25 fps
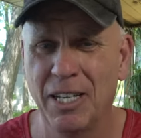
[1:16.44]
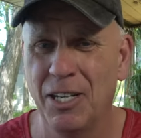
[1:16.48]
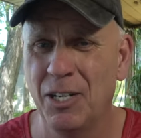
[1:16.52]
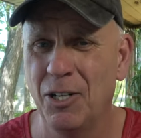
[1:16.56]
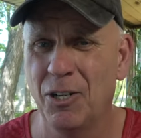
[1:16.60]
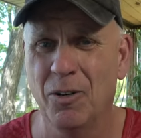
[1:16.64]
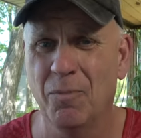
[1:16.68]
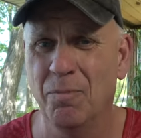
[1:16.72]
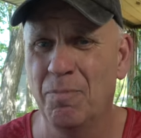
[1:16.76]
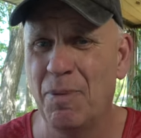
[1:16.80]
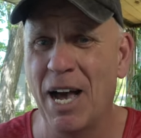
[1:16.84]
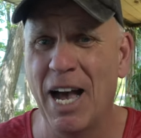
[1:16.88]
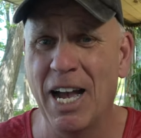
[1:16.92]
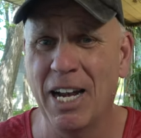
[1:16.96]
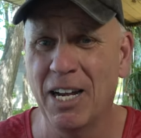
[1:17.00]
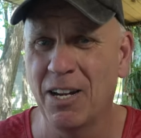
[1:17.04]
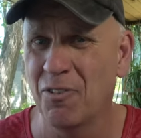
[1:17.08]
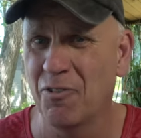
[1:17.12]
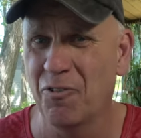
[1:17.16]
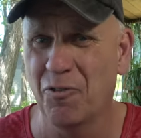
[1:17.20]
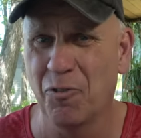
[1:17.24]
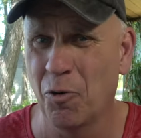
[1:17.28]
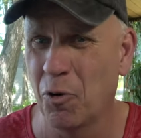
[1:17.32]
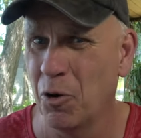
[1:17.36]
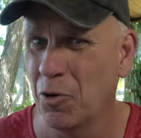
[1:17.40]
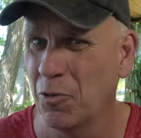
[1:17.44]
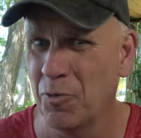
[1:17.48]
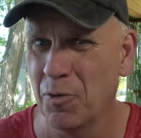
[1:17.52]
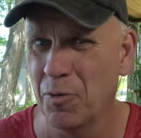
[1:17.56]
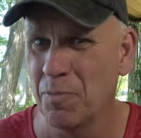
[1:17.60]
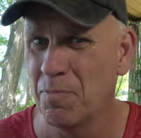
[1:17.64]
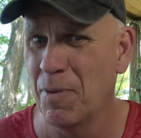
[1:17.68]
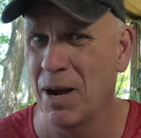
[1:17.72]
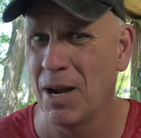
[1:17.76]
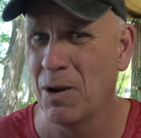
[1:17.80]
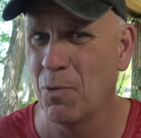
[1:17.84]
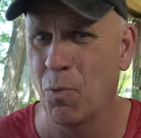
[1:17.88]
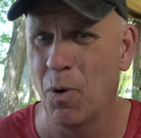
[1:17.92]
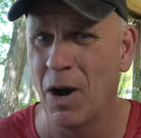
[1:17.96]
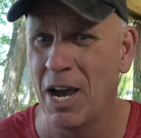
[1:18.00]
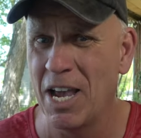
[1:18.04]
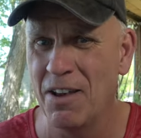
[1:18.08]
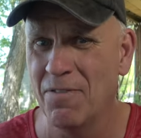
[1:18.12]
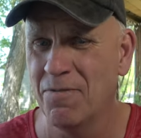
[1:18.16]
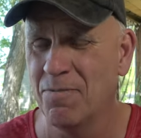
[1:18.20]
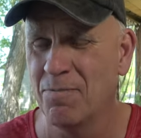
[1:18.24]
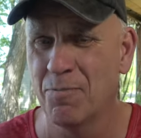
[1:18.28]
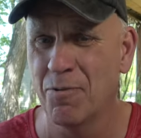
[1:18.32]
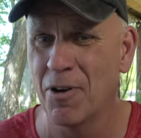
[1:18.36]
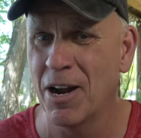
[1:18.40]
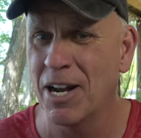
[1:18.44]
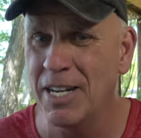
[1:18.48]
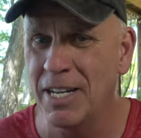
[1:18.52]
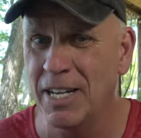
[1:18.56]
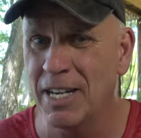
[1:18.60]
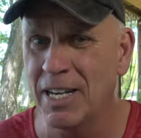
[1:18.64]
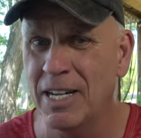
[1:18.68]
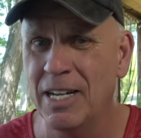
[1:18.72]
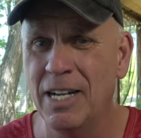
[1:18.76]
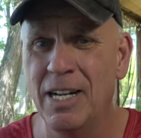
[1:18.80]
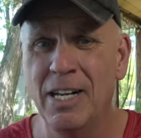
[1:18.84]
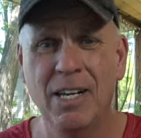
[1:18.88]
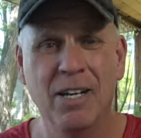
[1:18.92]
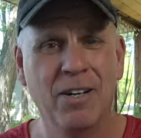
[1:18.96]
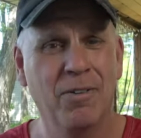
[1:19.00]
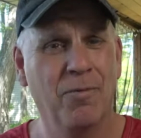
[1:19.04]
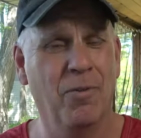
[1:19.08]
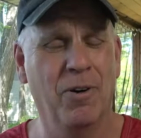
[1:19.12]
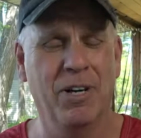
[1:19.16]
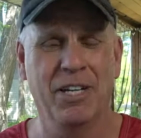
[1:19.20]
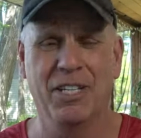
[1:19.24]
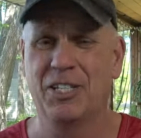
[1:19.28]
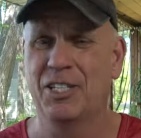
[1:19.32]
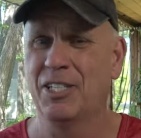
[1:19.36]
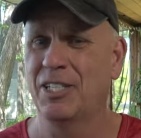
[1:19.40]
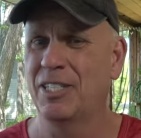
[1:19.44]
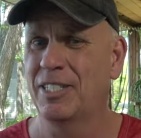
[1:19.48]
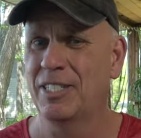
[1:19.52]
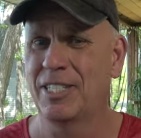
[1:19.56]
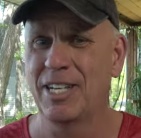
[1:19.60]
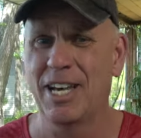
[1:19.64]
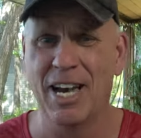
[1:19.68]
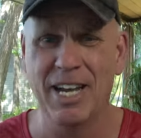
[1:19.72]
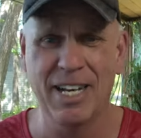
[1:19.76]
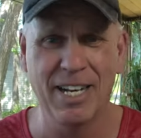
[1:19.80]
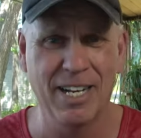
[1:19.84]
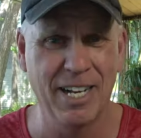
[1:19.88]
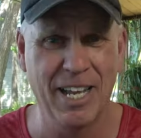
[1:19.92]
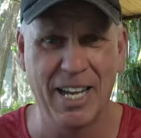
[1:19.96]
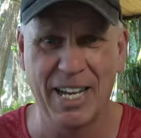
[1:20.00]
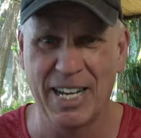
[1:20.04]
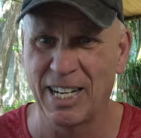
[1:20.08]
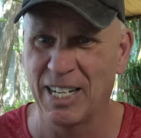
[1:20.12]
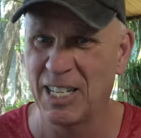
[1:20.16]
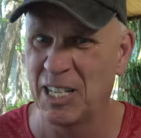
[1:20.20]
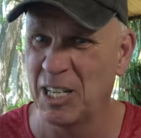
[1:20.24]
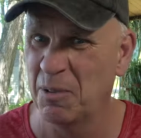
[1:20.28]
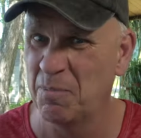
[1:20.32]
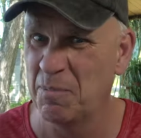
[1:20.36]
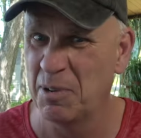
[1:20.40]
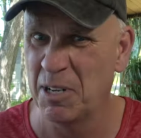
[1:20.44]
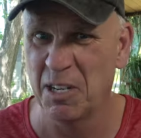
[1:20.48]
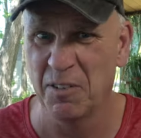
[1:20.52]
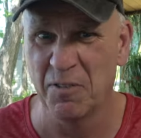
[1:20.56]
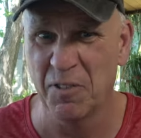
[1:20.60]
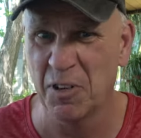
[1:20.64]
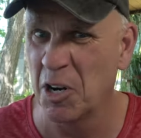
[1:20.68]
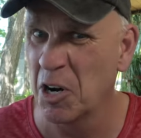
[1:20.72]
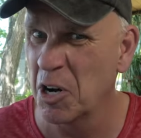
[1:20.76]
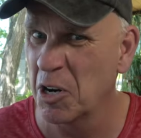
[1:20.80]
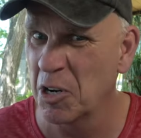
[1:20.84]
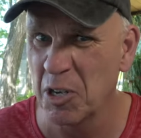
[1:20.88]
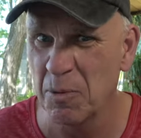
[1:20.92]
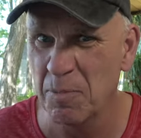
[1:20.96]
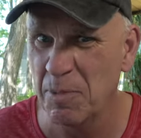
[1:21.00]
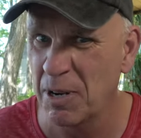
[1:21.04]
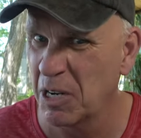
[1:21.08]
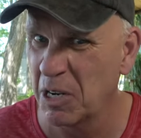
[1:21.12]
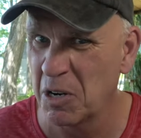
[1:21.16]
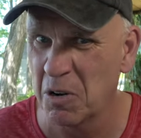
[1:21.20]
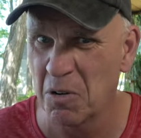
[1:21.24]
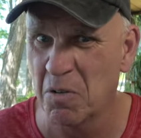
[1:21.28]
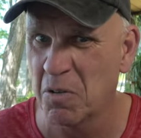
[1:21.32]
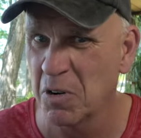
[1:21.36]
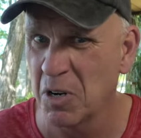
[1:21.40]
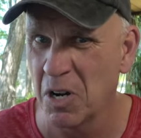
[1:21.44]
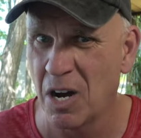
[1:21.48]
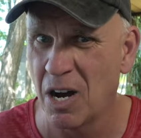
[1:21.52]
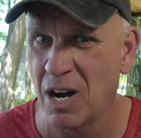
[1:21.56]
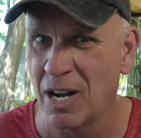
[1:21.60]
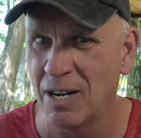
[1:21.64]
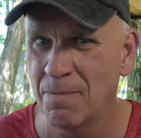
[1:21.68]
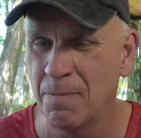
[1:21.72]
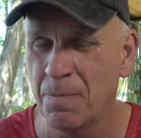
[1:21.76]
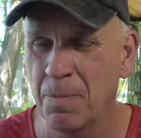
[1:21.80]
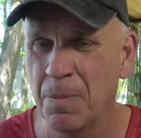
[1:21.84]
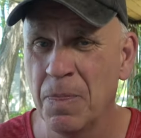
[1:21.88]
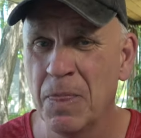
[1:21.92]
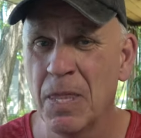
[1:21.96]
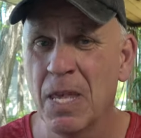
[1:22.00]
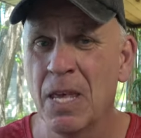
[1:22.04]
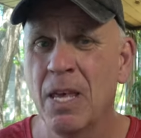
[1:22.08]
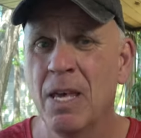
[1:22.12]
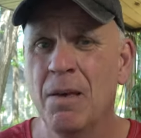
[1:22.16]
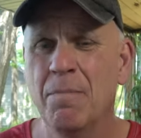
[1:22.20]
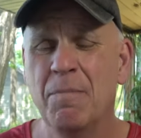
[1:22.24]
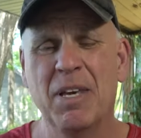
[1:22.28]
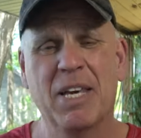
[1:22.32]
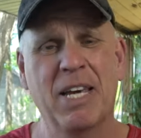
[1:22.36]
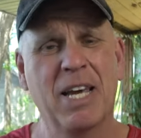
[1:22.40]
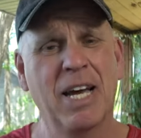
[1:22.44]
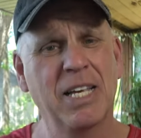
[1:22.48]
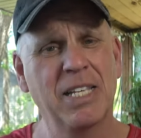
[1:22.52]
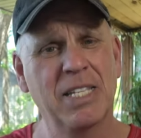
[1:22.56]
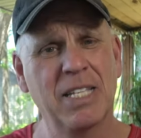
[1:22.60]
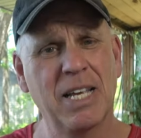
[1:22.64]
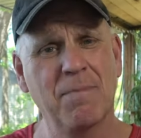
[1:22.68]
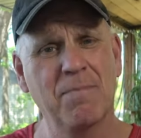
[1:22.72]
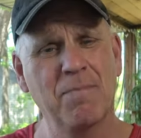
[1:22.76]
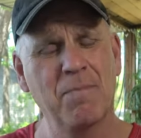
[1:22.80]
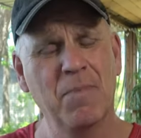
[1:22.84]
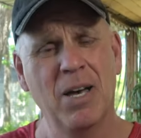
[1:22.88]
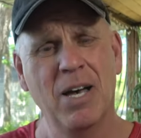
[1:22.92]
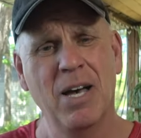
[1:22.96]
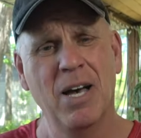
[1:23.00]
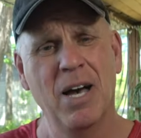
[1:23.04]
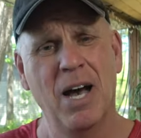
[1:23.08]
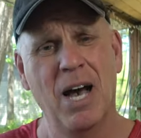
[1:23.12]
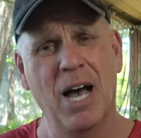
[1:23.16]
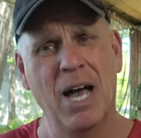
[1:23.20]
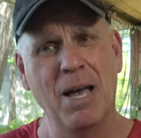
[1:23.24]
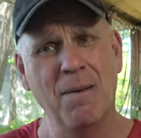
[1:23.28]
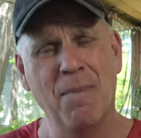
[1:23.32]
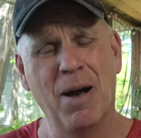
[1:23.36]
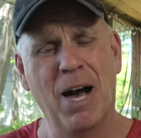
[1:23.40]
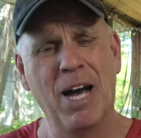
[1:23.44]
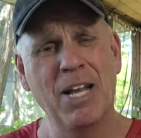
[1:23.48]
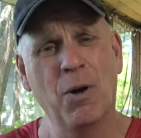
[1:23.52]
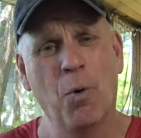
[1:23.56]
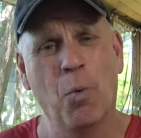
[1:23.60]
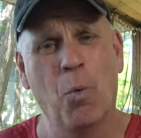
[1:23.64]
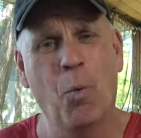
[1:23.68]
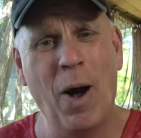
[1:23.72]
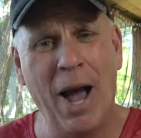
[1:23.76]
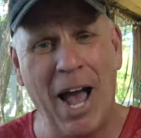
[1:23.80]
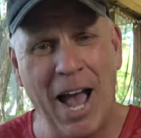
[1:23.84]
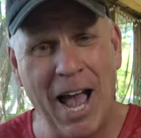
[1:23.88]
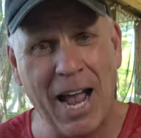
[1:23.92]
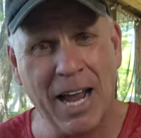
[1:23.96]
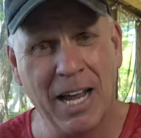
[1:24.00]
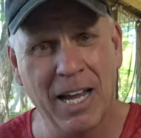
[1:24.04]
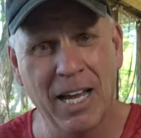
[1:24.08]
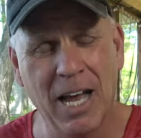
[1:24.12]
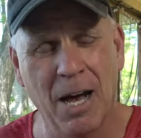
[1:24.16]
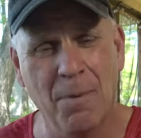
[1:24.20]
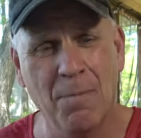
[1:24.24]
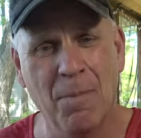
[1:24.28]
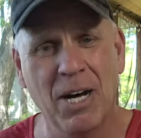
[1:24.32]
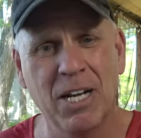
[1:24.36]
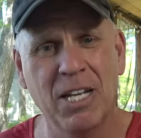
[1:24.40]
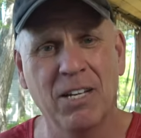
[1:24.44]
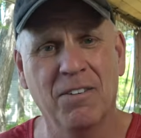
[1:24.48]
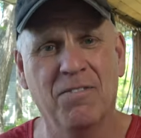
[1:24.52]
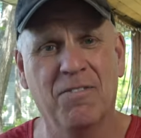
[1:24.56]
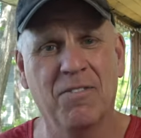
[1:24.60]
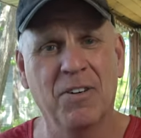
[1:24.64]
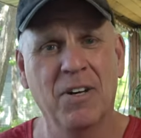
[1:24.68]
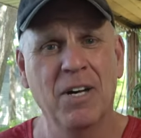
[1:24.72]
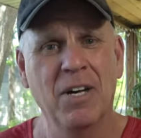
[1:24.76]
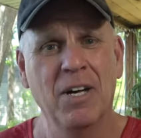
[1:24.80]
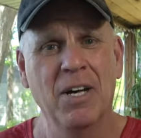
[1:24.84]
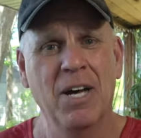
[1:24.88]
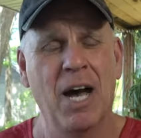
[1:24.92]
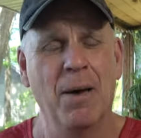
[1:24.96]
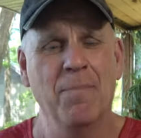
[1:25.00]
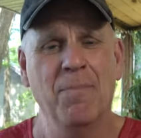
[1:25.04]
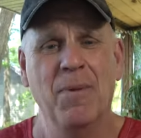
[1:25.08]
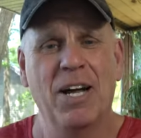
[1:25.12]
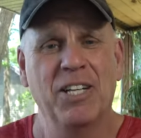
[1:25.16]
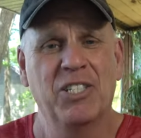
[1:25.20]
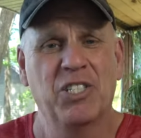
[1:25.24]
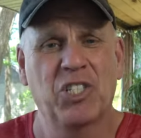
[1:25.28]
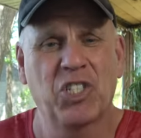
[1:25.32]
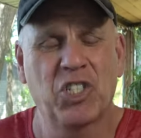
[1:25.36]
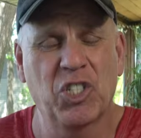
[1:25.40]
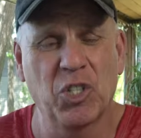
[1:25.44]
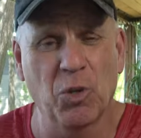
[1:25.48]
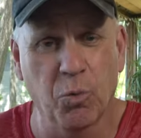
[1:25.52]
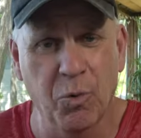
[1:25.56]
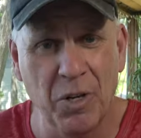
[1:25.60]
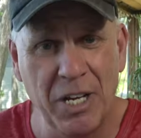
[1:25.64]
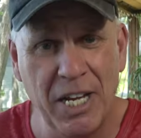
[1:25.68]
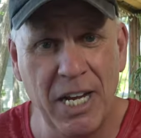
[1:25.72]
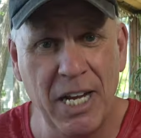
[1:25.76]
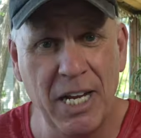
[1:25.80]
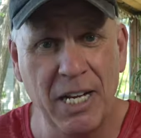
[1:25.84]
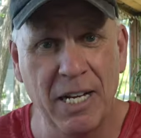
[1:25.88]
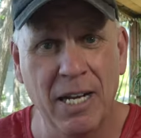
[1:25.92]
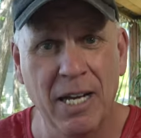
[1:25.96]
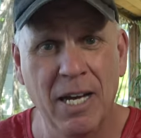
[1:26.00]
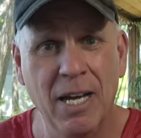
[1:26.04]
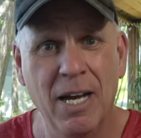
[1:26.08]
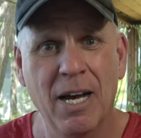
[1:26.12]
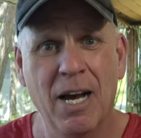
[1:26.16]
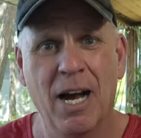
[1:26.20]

of, back and forth with my wife, Brenda, which is kind of like a little bit of an argument going on because I'm out of whack. I'm not serene.